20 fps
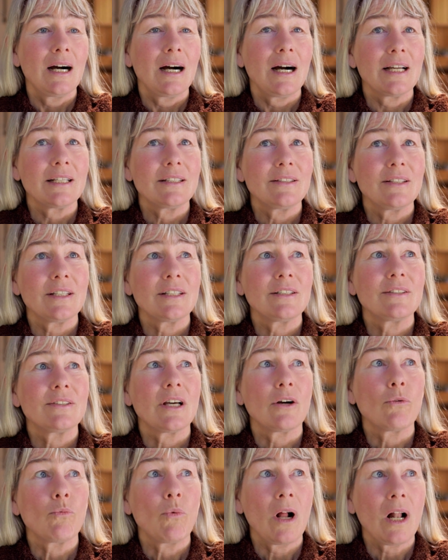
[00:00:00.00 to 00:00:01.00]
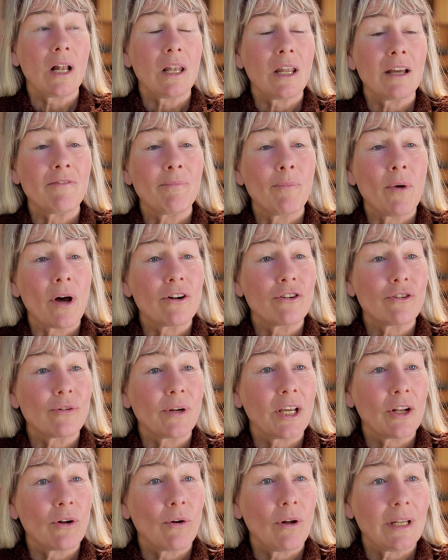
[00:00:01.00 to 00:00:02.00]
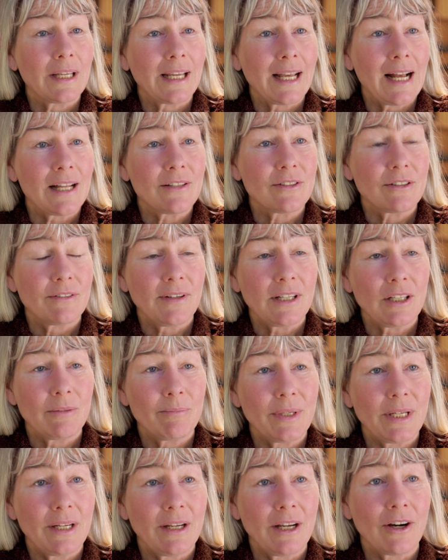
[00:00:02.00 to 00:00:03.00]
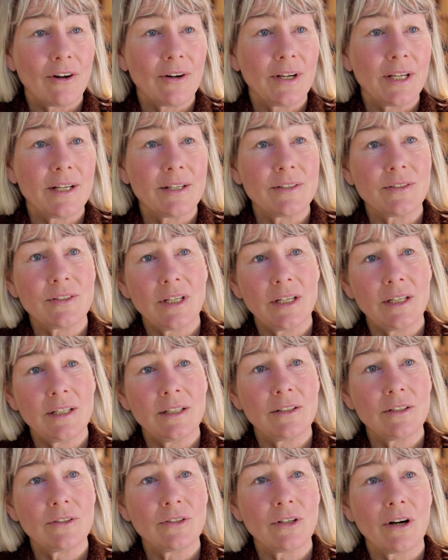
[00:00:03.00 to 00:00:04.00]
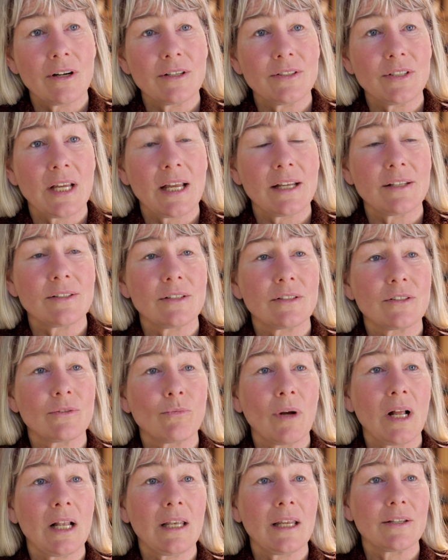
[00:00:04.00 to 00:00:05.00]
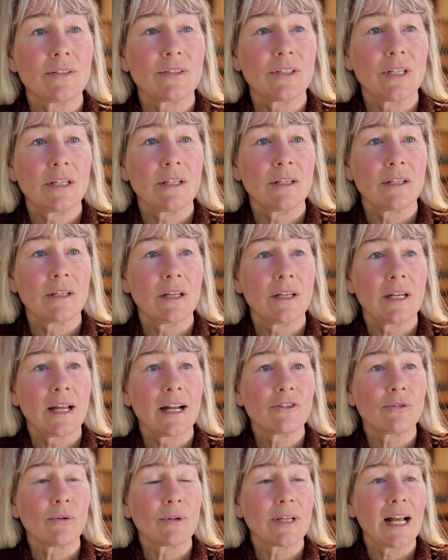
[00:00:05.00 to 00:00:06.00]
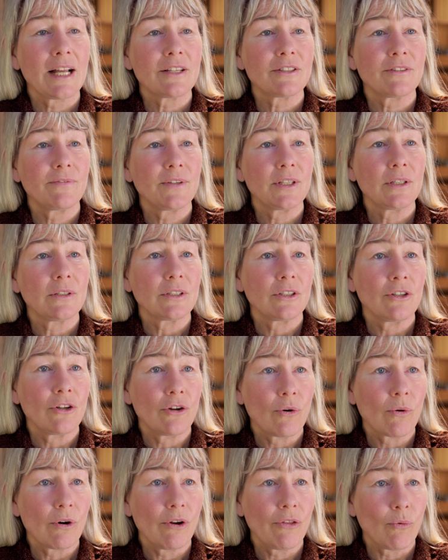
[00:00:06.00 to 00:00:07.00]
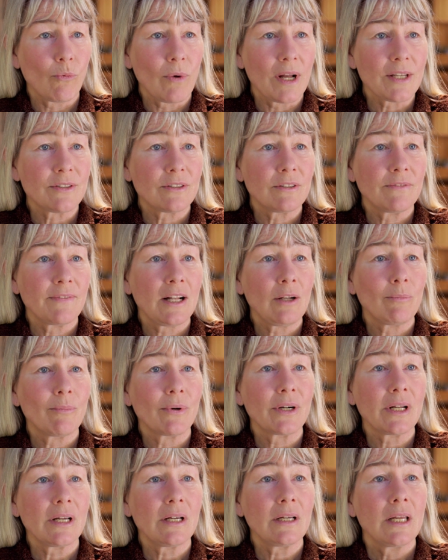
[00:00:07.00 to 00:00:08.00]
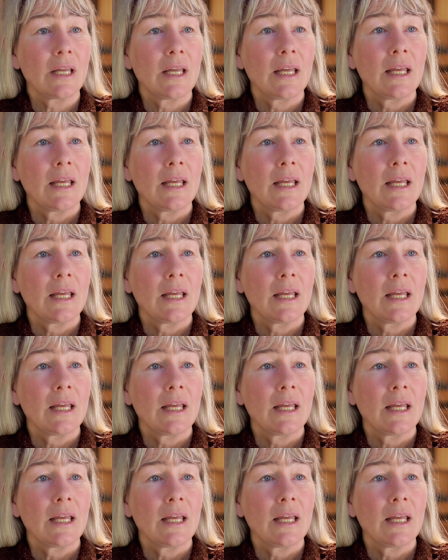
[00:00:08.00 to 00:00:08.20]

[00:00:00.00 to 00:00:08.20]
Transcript: I did wildlife monitoring in oil and gas development areas in the tar sands, as well as in a natural gas field in the northwest of Alberta.